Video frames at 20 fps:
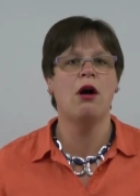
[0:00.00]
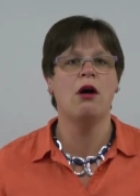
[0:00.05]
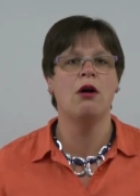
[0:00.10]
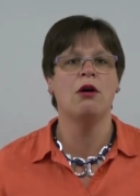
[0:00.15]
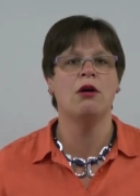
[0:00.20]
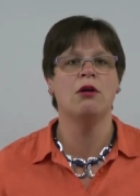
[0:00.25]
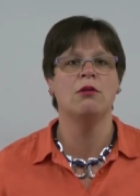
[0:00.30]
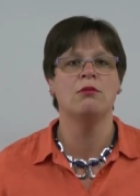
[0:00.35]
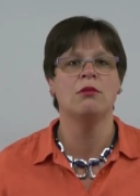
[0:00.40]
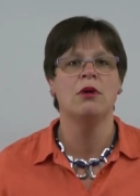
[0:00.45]

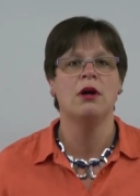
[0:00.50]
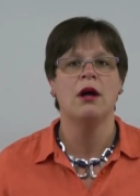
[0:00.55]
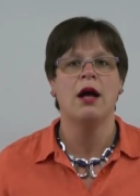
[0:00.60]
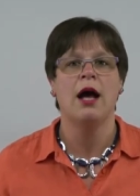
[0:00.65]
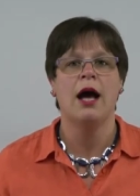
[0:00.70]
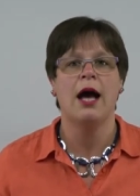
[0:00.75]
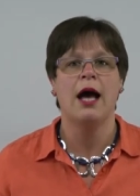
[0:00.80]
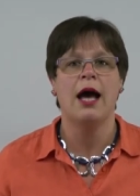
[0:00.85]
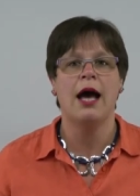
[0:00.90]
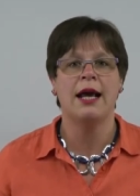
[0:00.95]
home
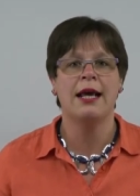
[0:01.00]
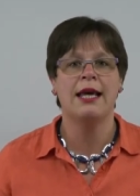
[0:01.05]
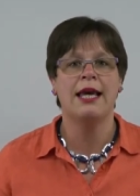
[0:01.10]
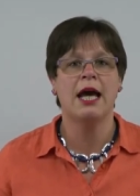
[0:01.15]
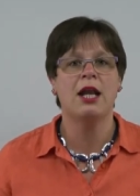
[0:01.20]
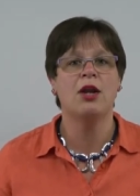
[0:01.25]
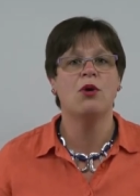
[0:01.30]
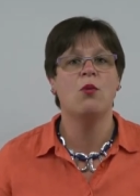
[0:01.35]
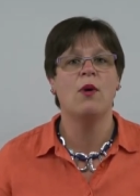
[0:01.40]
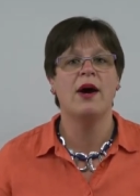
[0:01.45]
and
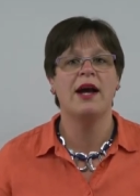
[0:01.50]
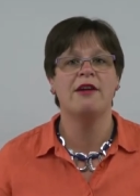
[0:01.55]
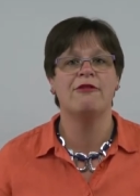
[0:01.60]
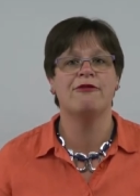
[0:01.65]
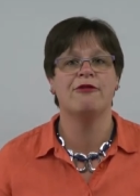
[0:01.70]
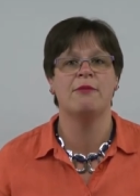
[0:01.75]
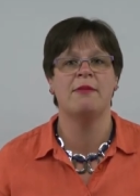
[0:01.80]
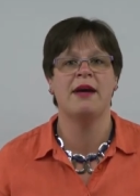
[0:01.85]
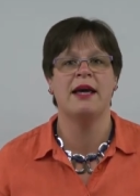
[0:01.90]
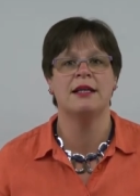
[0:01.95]
get away
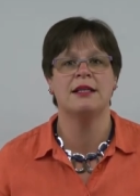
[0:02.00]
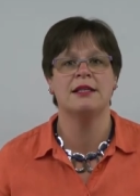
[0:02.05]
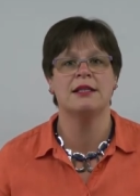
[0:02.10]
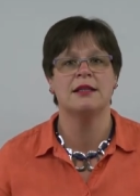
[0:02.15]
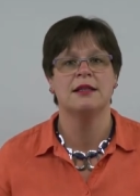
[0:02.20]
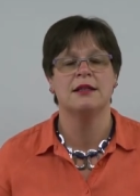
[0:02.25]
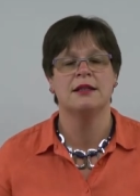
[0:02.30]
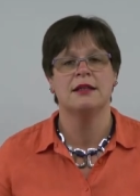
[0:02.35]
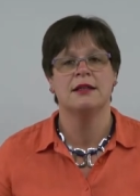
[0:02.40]
from it